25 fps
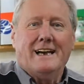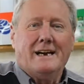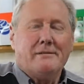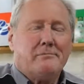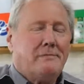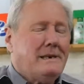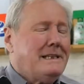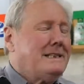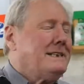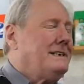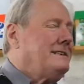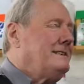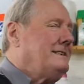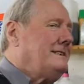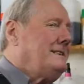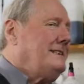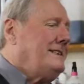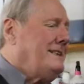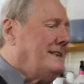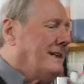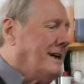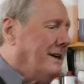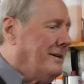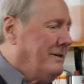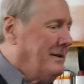Well, you
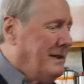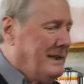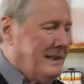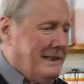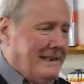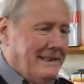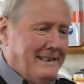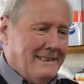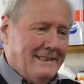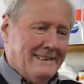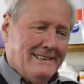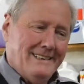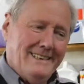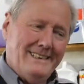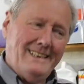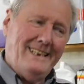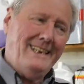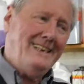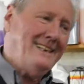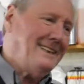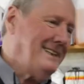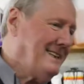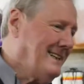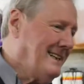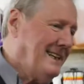know,
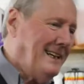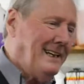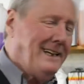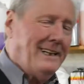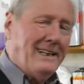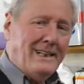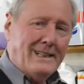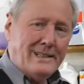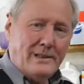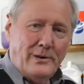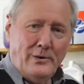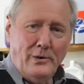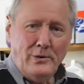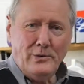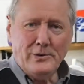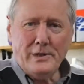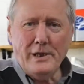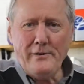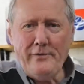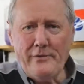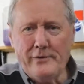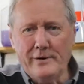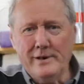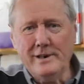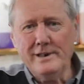they're all
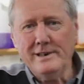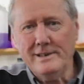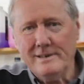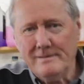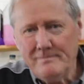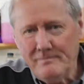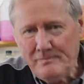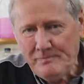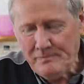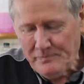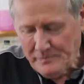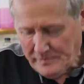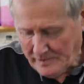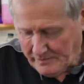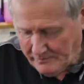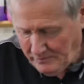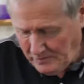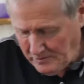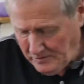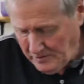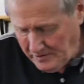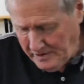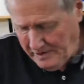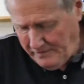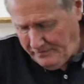different, they've all
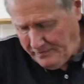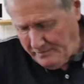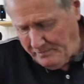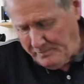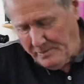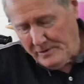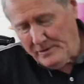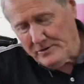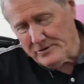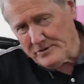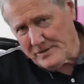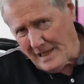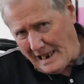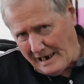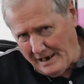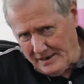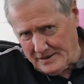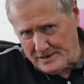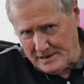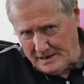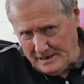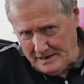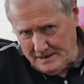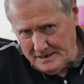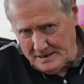got different
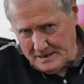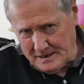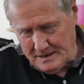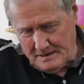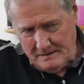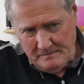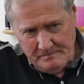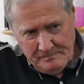personalities,